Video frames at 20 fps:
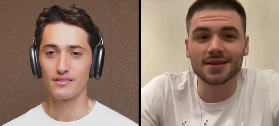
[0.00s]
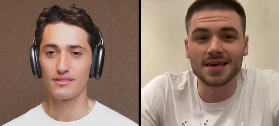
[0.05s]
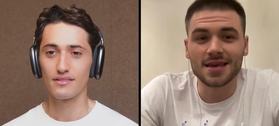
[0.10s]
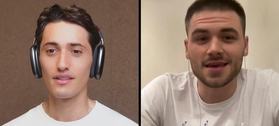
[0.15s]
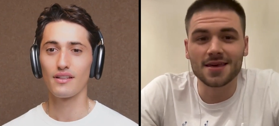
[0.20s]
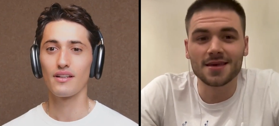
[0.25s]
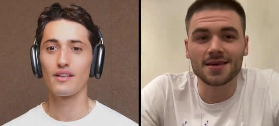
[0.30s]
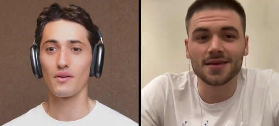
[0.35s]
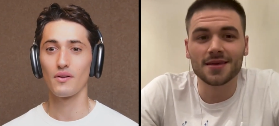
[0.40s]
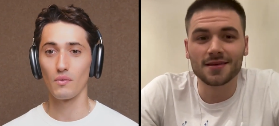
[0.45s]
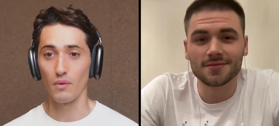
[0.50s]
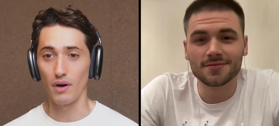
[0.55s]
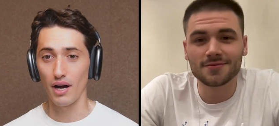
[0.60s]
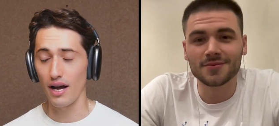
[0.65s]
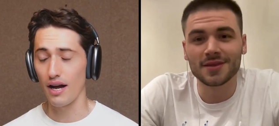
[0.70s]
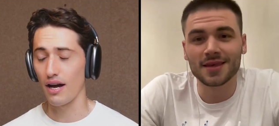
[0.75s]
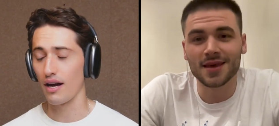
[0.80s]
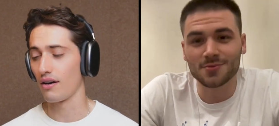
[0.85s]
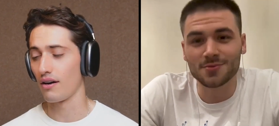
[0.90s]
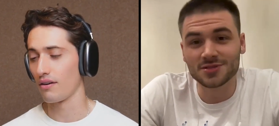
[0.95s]
Speaker 1: E
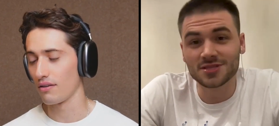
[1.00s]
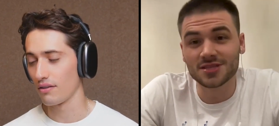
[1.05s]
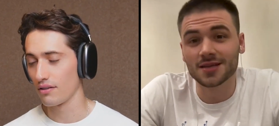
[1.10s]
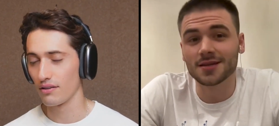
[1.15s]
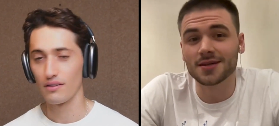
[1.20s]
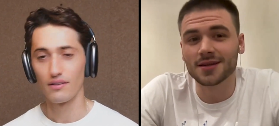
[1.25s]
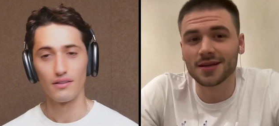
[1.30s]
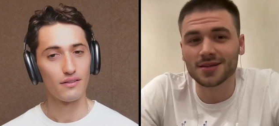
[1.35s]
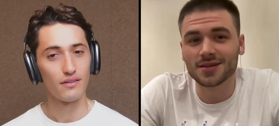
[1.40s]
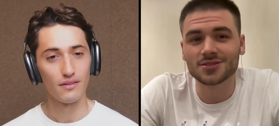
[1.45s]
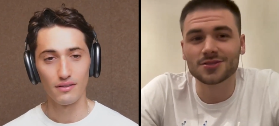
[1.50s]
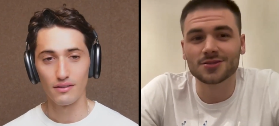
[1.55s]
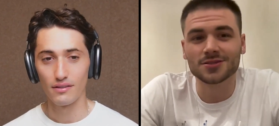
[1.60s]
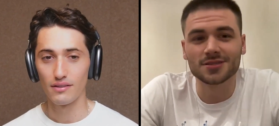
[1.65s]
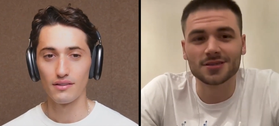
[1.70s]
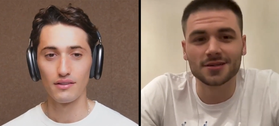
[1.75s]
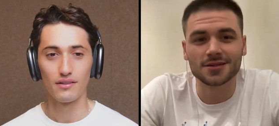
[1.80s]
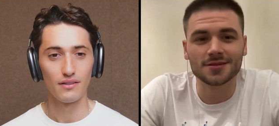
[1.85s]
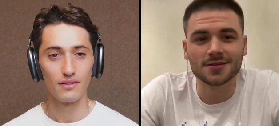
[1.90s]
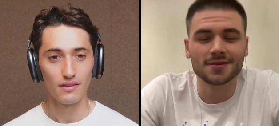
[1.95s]
wow. Yamsen
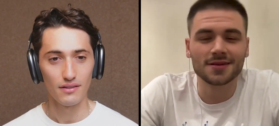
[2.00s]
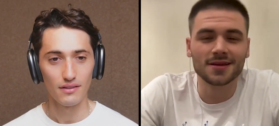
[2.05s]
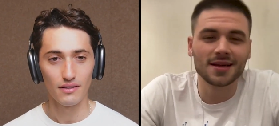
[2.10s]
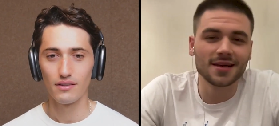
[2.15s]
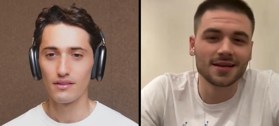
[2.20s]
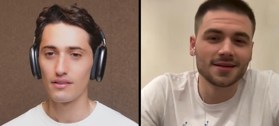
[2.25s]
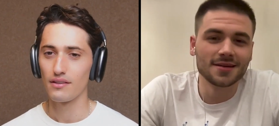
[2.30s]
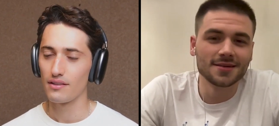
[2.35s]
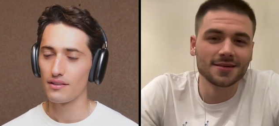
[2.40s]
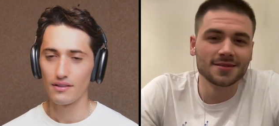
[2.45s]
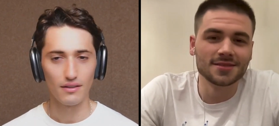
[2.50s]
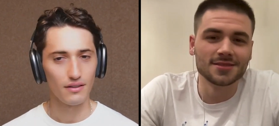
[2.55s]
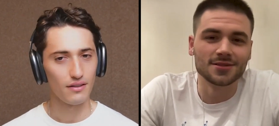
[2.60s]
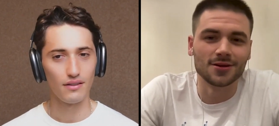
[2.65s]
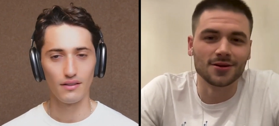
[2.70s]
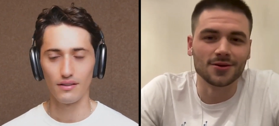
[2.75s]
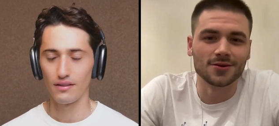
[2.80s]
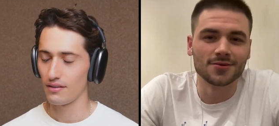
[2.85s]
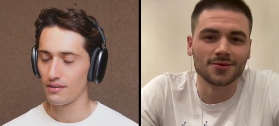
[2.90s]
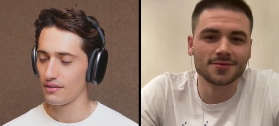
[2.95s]
Nesselson.
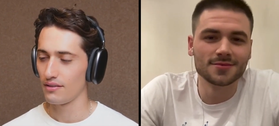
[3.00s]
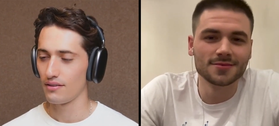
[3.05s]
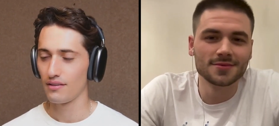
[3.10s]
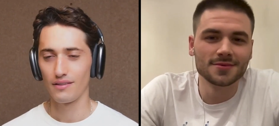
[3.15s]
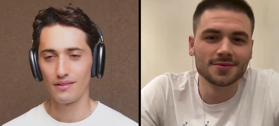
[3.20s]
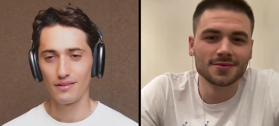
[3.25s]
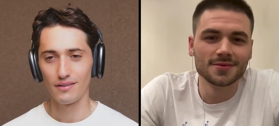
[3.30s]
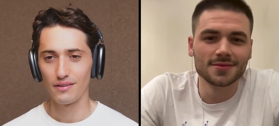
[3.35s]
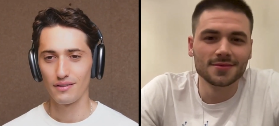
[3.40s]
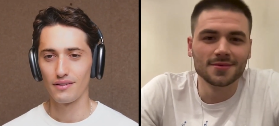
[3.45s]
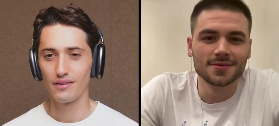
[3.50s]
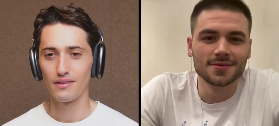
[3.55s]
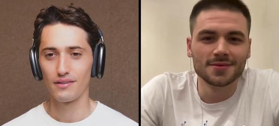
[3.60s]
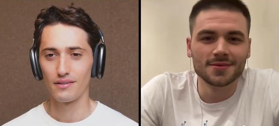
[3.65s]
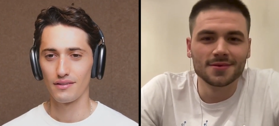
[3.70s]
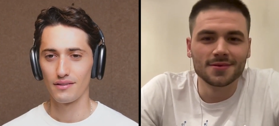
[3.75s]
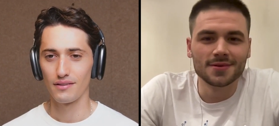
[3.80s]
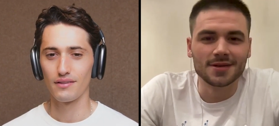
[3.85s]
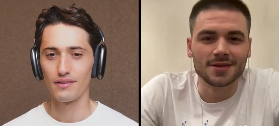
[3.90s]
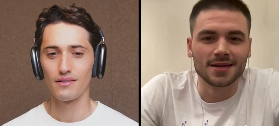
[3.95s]
So
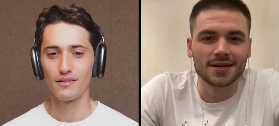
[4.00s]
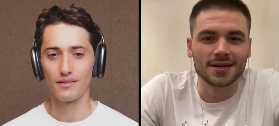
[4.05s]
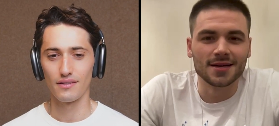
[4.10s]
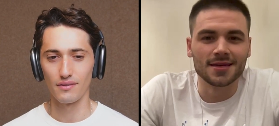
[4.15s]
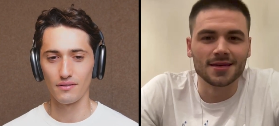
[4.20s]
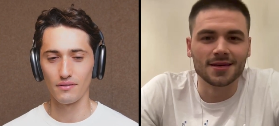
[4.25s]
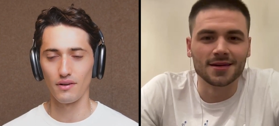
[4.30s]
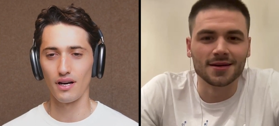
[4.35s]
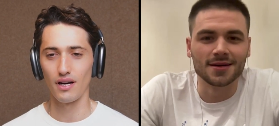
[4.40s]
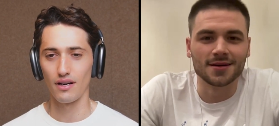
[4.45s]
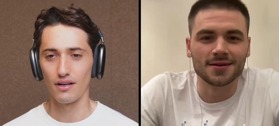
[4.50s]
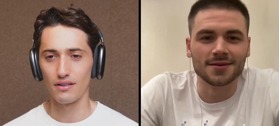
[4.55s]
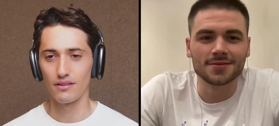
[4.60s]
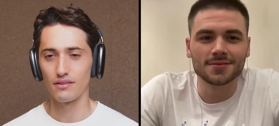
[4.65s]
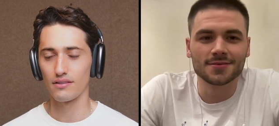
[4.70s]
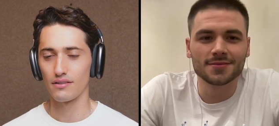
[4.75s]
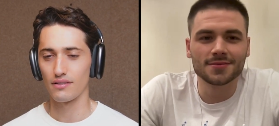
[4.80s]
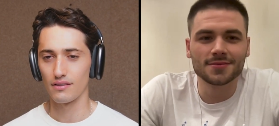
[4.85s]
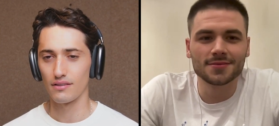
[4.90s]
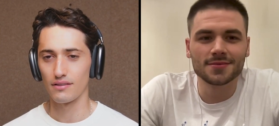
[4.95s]
I uh, wow. uh,
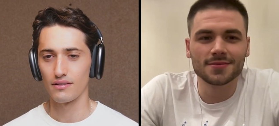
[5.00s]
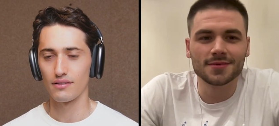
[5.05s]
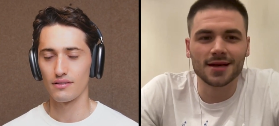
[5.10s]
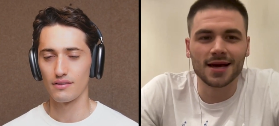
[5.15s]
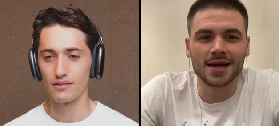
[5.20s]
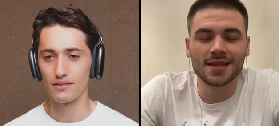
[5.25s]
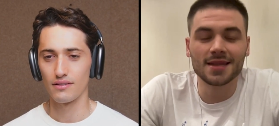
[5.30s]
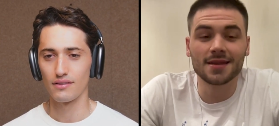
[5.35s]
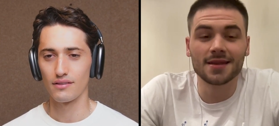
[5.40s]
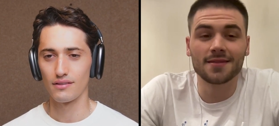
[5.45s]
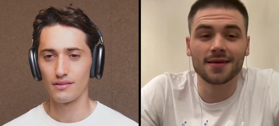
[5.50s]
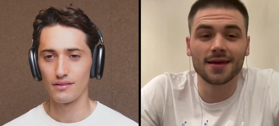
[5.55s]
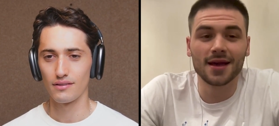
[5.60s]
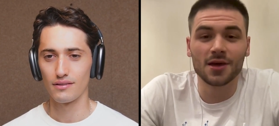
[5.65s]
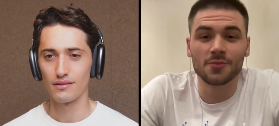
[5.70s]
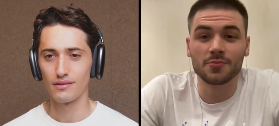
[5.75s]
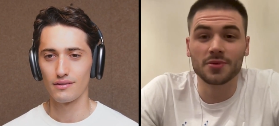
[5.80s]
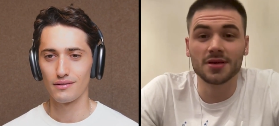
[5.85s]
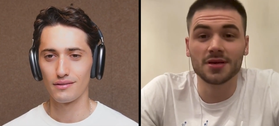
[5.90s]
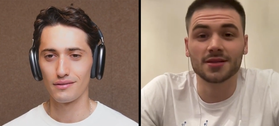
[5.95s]
I didn't think
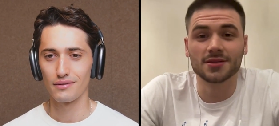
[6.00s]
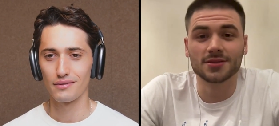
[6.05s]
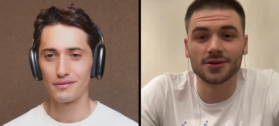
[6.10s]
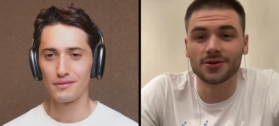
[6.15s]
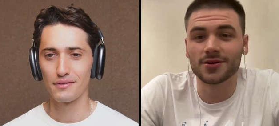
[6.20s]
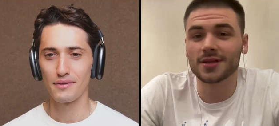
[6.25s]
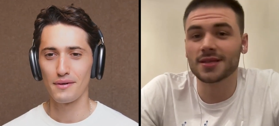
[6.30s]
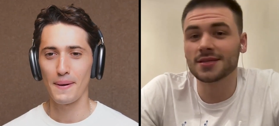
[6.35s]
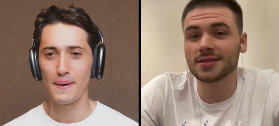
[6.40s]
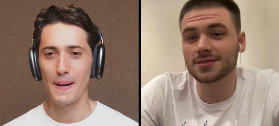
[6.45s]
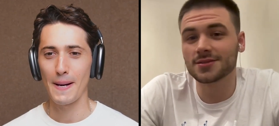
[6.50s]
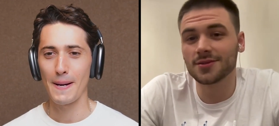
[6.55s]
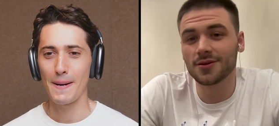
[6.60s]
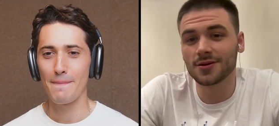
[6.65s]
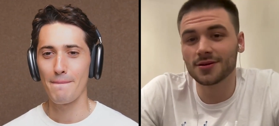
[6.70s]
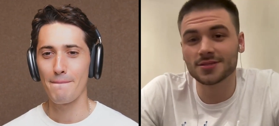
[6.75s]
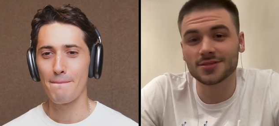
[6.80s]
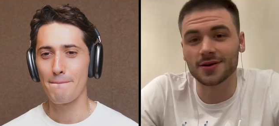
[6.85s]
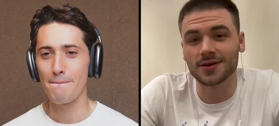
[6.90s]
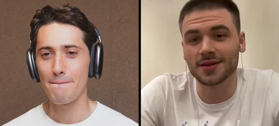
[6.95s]
I'd be in Turkey this
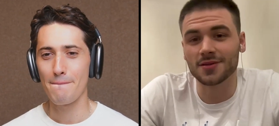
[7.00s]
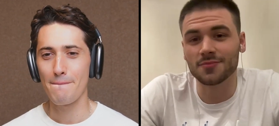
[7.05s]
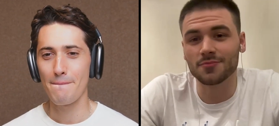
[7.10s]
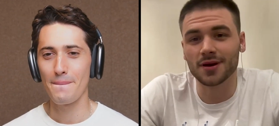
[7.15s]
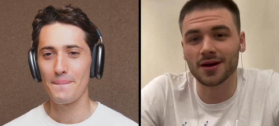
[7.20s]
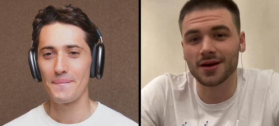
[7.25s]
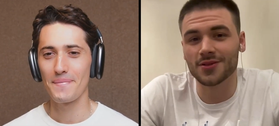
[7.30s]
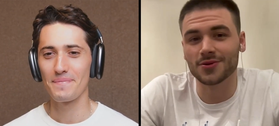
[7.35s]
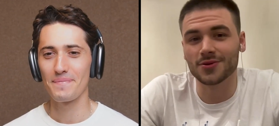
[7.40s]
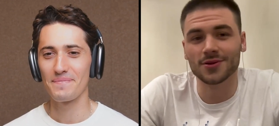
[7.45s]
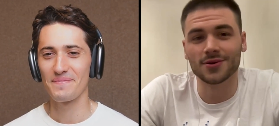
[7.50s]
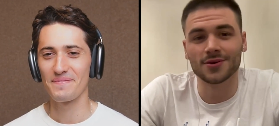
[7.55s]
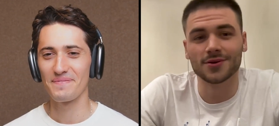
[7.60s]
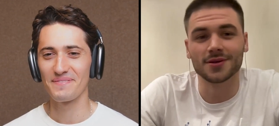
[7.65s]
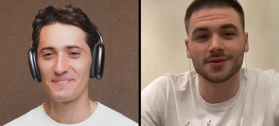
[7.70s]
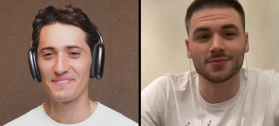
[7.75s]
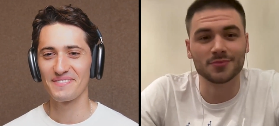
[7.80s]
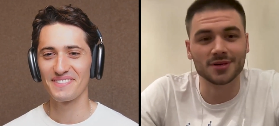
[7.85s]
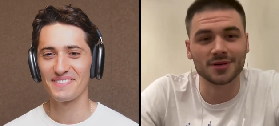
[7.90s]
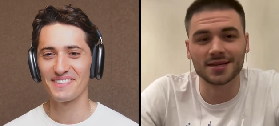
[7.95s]
long, so I didn't bother
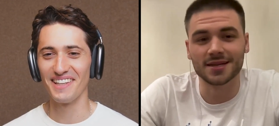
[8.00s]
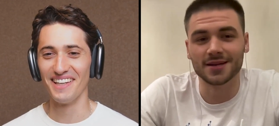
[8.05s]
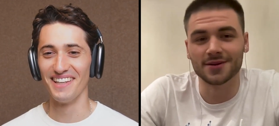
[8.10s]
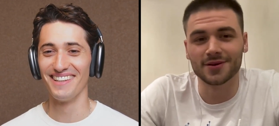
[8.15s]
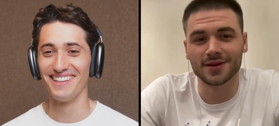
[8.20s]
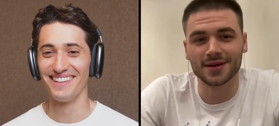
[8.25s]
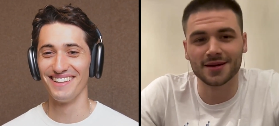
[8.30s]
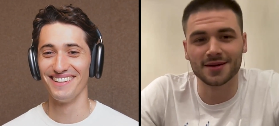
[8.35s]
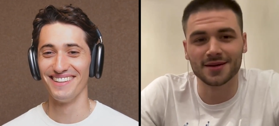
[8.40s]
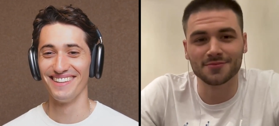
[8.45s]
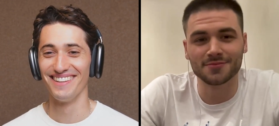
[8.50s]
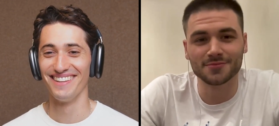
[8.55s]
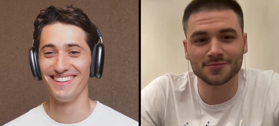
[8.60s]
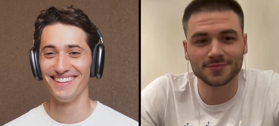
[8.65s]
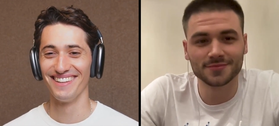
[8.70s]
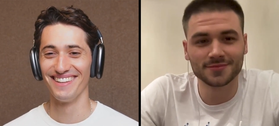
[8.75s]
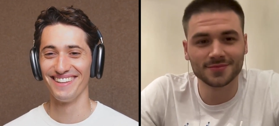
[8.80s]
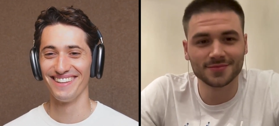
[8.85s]
learning, but here I am.